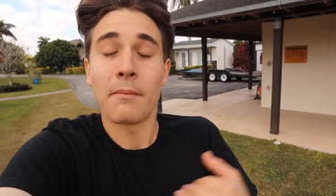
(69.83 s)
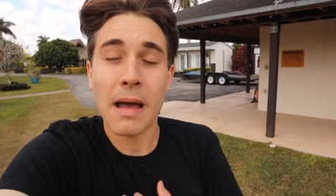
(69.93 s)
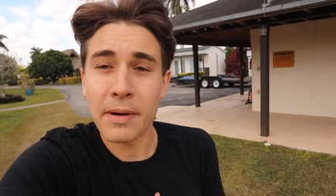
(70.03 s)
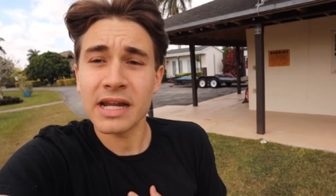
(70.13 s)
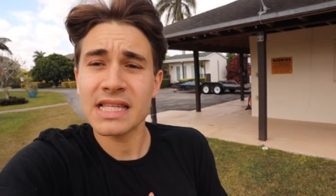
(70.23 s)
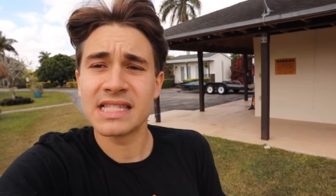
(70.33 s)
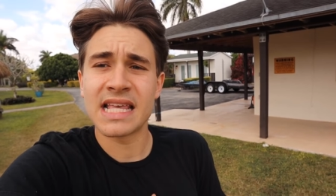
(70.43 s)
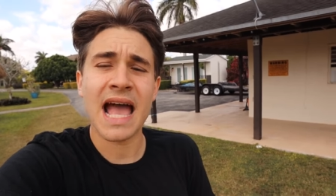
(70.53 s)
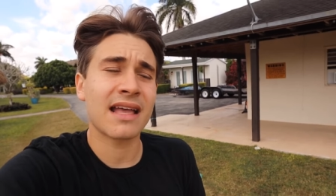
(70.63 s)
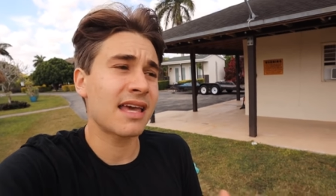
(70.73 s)
My buddy
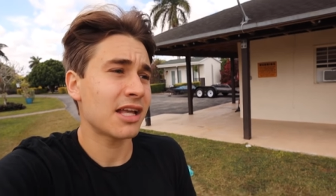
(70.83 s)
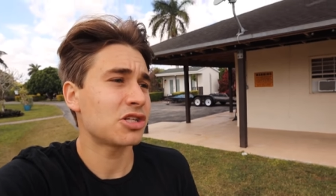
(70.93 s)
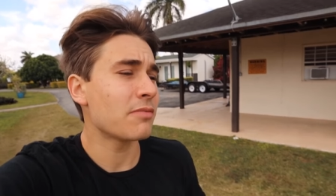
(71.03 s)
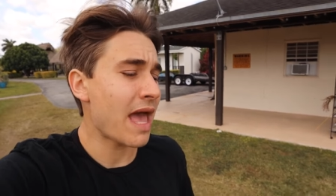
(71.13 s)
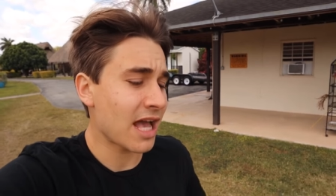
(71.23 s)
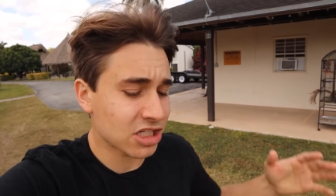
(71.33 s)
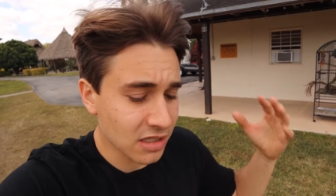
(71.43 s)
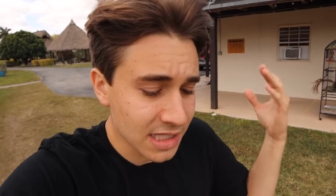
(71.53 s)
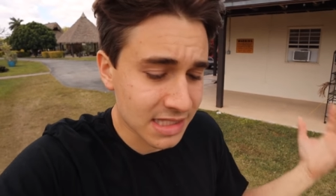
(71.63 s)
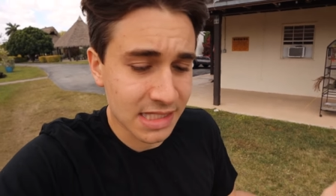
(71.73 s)
Zach Ketchum
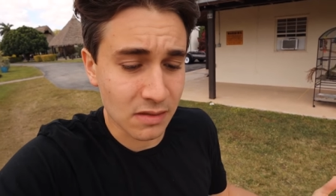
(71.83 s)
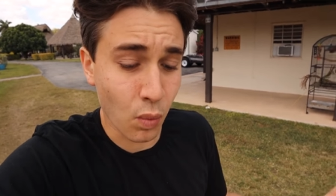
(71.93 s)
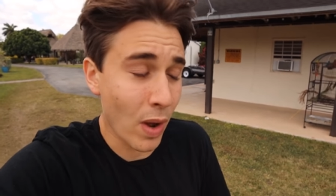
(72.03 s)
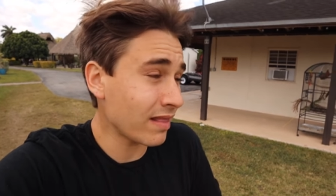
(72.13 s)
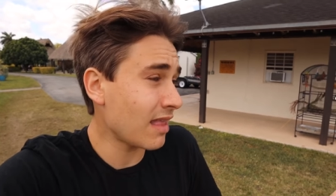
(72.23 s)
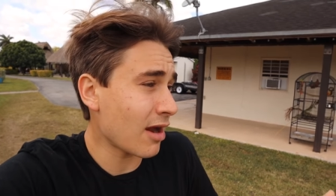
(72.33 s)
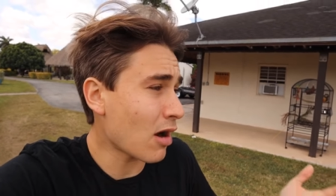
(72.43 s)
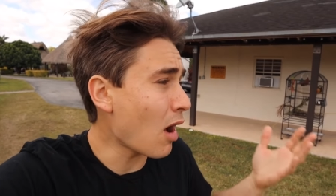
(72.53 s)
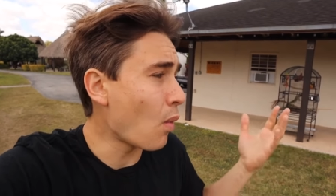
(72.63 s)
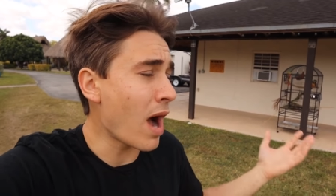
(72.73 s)
actually went
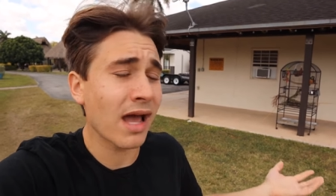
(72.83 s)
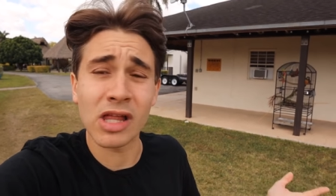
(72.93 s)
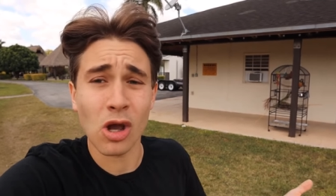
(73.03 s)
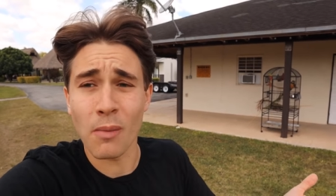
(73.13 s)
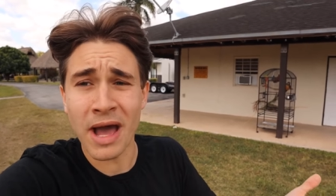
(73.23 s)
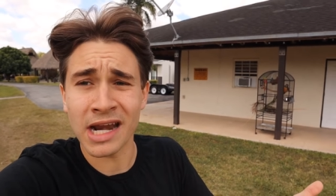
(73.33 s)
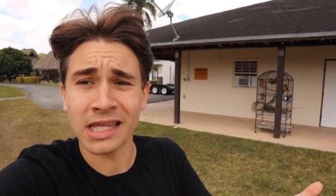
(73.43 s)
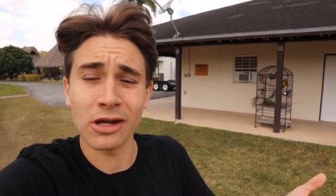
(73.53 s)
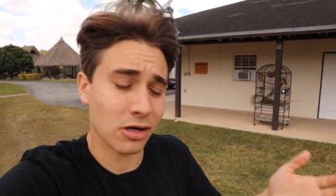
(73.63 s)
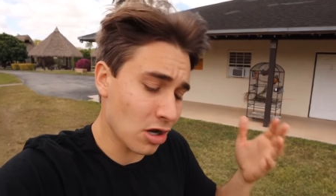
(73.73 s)
there a while ago, about a
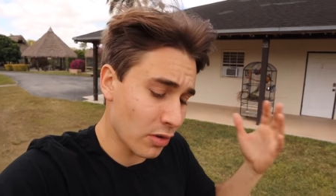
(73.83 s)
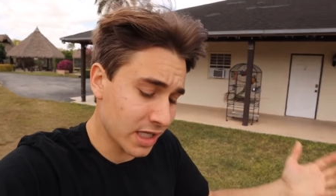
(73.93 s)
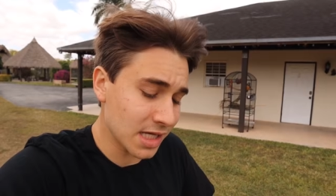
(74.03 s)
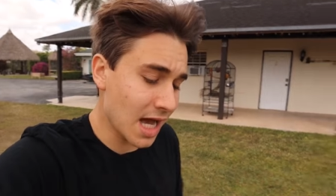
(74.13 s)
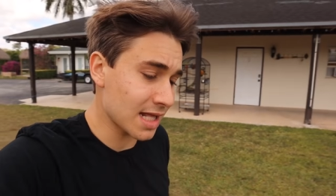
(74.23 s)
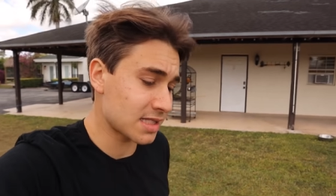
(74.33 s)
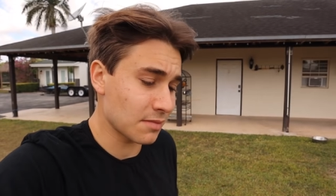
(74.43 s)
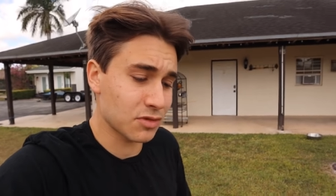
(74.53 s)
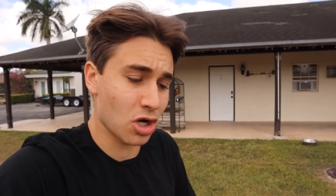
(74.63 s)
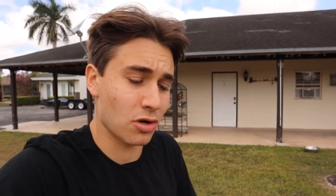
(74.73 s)
year ago. He got
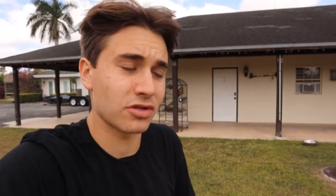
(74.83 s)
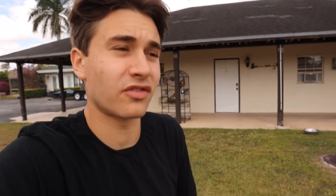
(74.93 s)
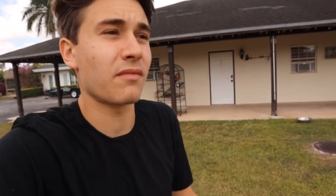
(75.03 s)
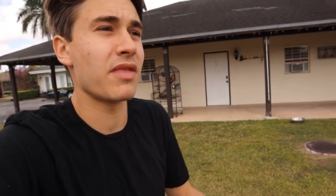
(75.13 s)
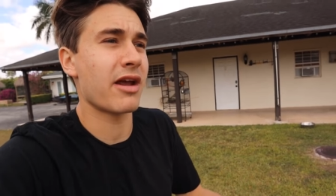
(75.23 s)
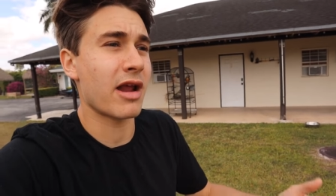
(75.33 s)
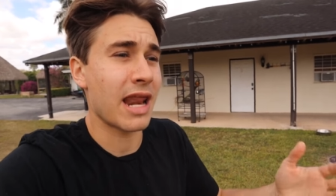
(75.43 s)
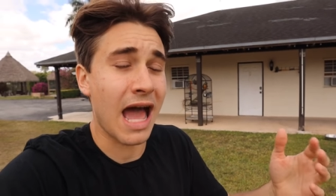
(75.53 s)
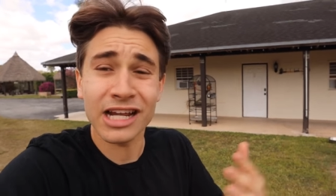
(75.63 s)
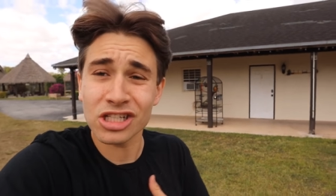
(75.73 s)
some turtles from there,
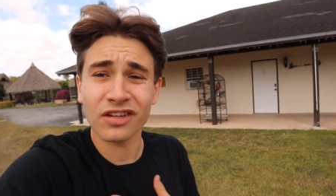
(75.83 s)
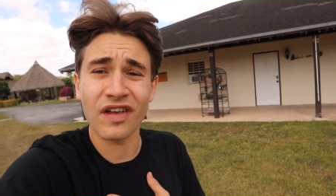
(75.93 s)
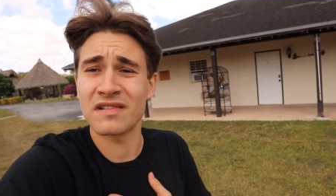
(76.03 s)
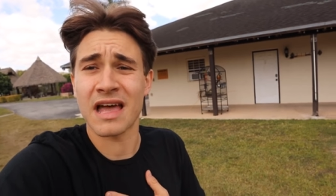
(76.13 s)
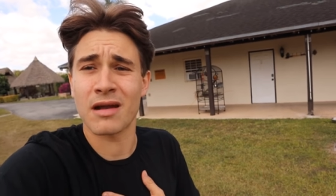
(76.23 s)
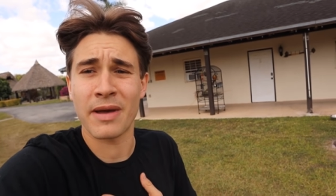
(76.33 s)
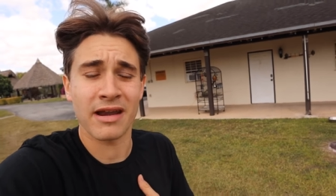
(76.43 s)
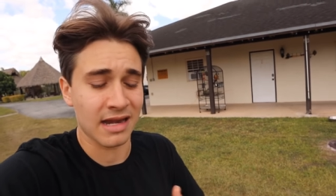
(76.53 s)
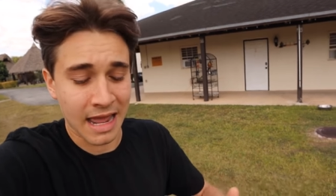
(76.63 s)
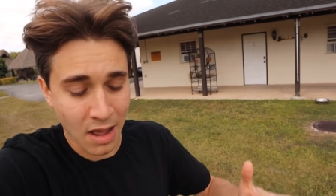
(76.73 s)
and I just found out
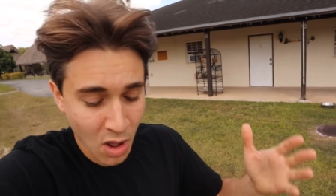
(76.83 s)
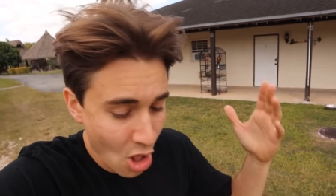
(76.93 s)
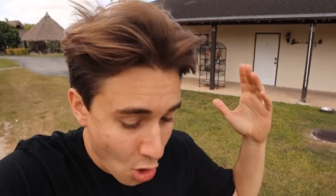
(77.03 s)
about it now.